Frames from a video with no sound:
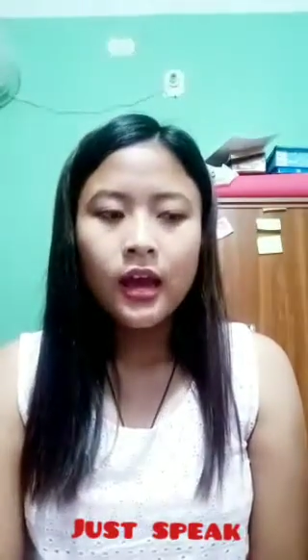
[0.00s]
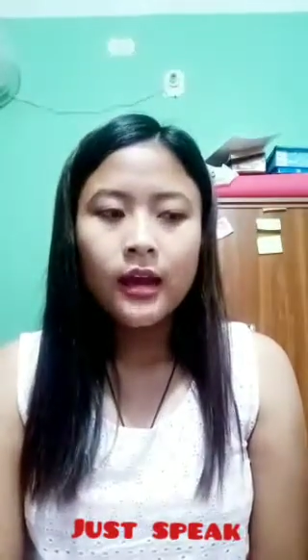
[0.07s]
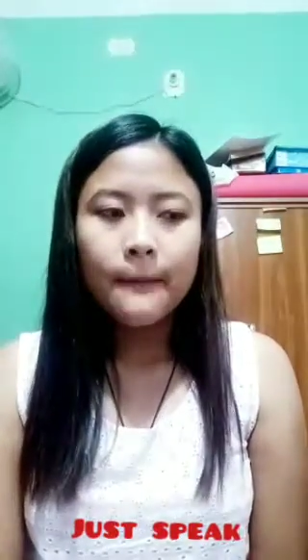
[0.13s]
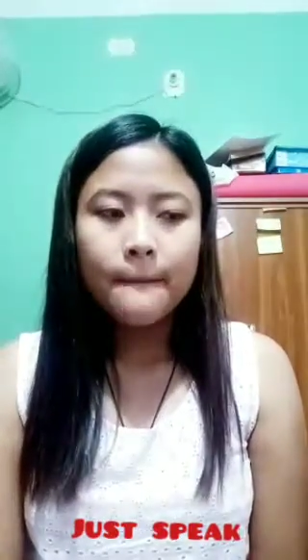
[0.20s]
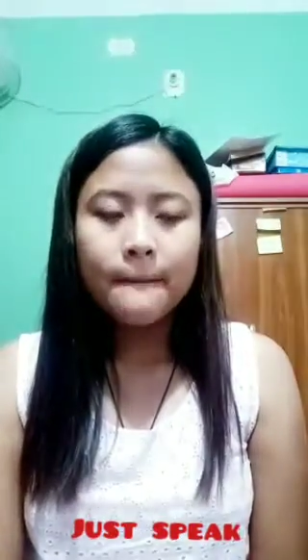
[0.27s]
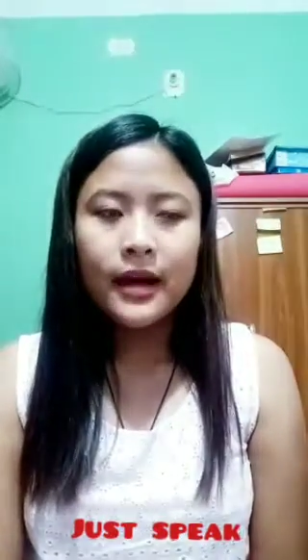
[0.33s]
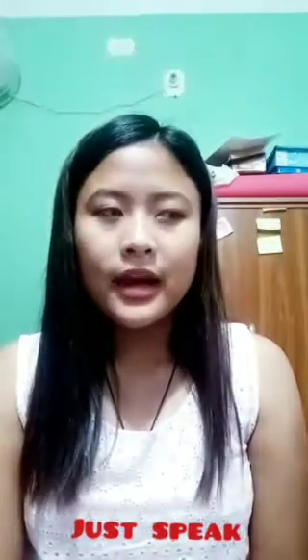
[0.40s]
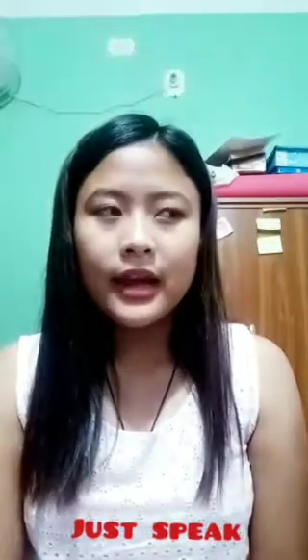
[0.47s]

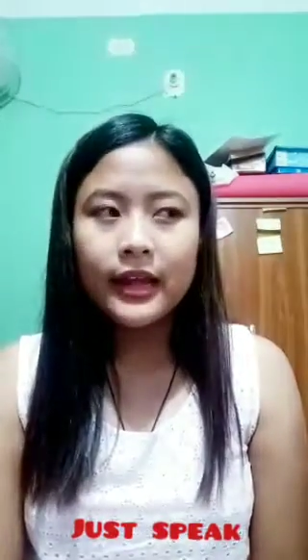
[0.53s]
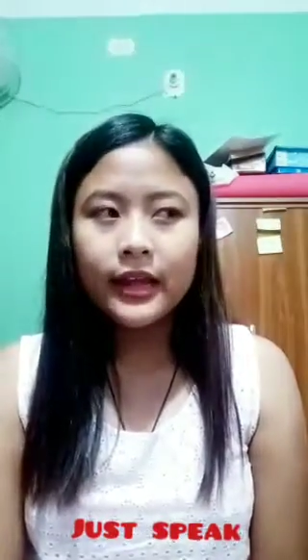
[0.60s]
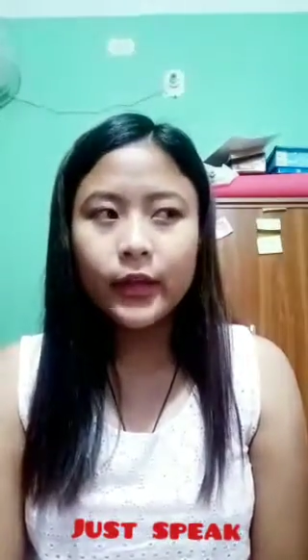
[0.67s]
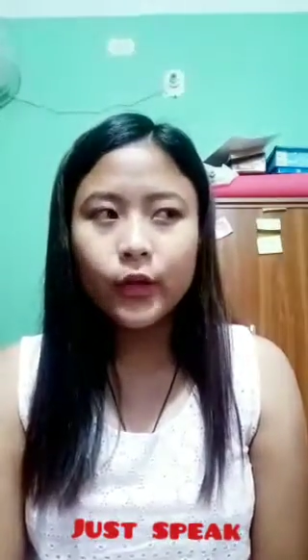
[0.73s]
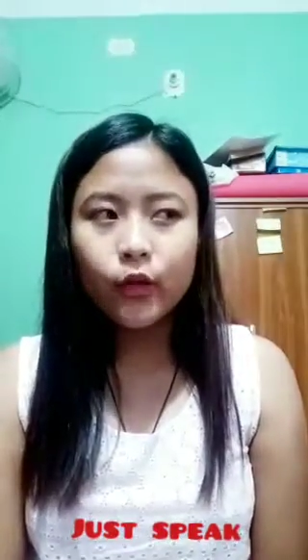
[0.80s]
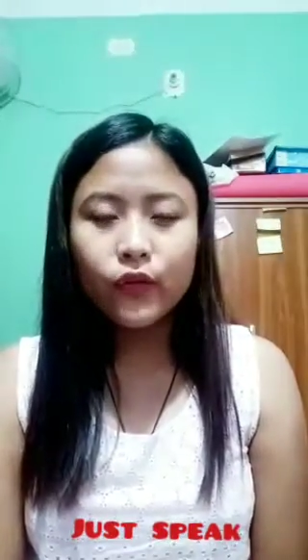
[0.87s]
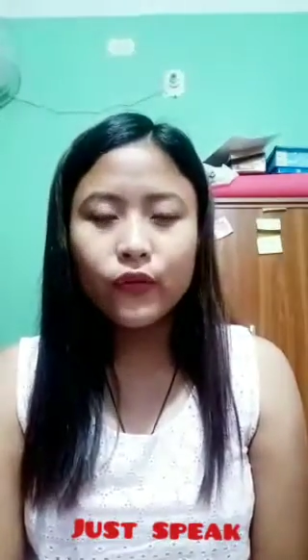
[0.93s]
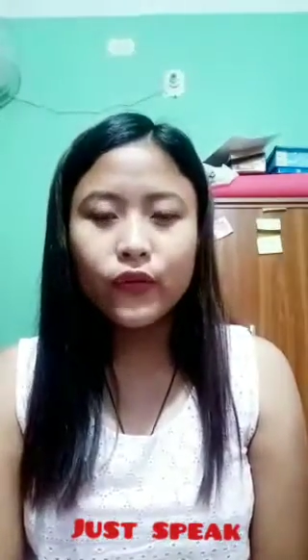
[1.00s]
My
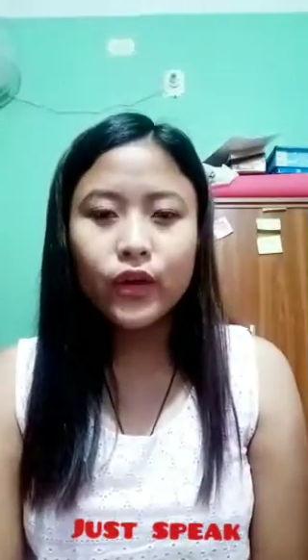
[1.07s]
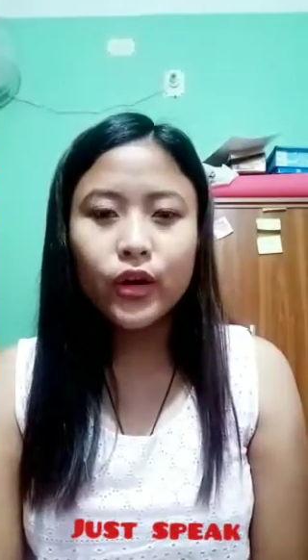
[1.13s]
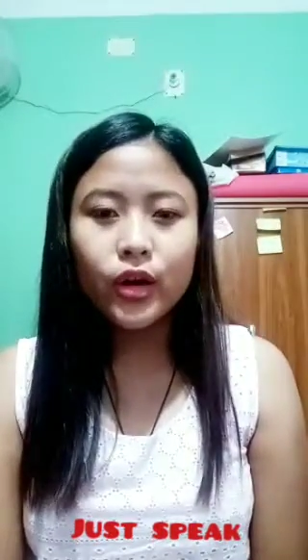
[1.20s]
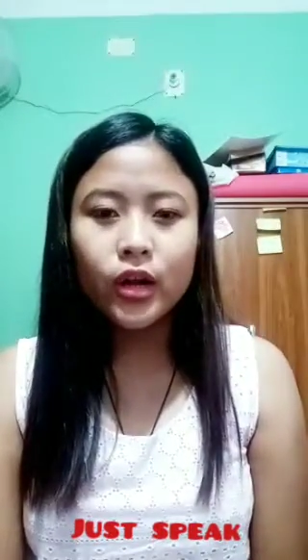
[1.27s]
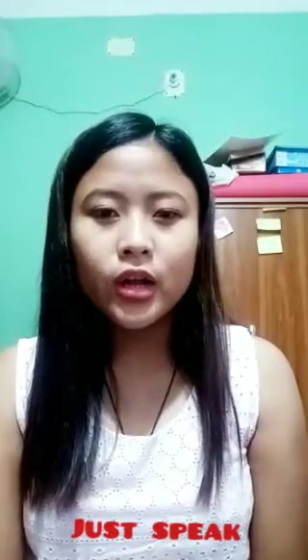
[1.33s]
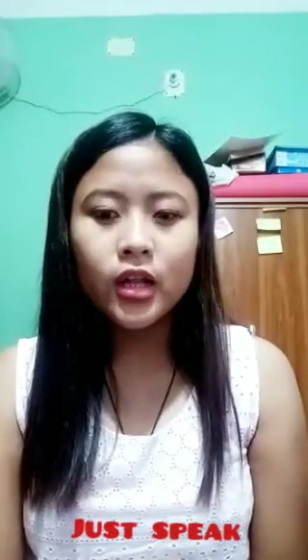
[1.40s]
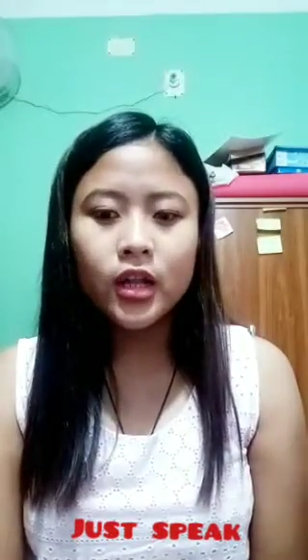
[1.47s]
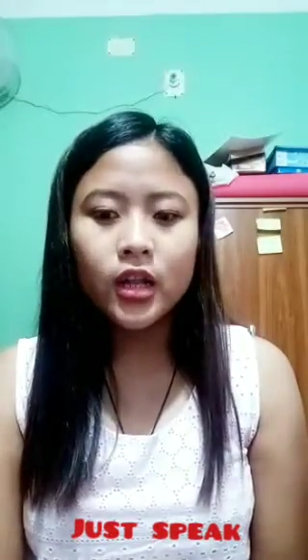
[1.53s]

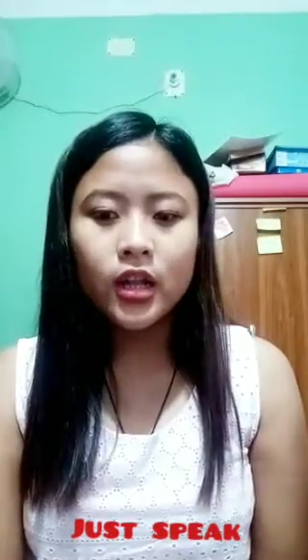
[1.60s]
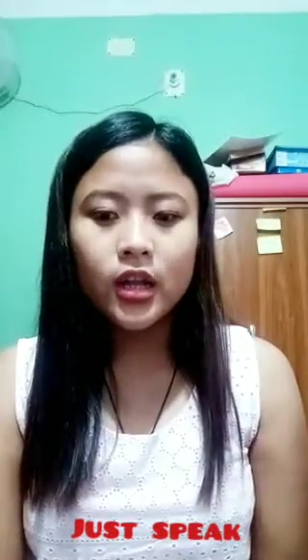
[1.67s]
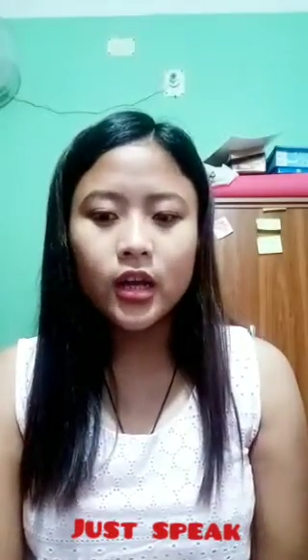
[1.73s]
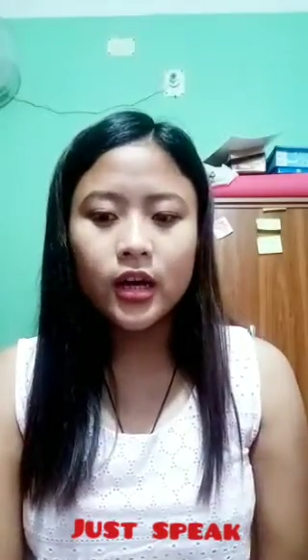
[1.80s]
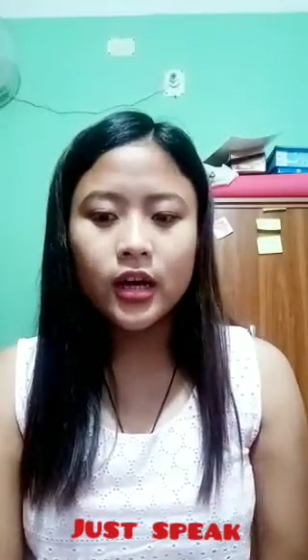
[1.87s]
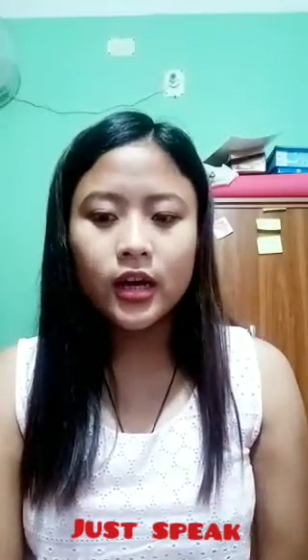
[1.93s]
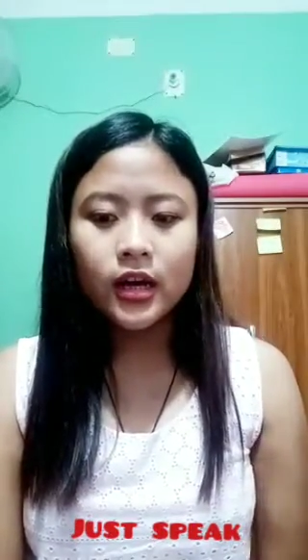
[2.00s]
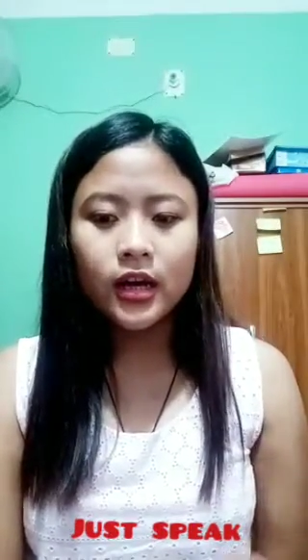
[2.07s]

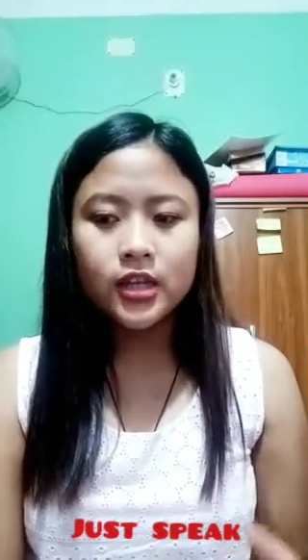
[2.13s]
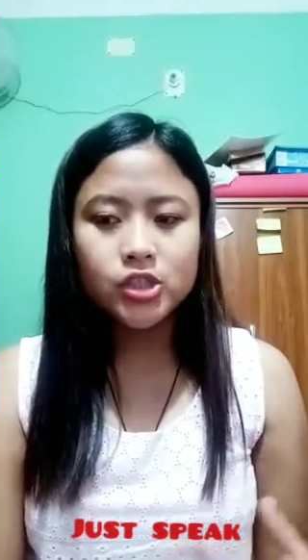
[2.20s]
overall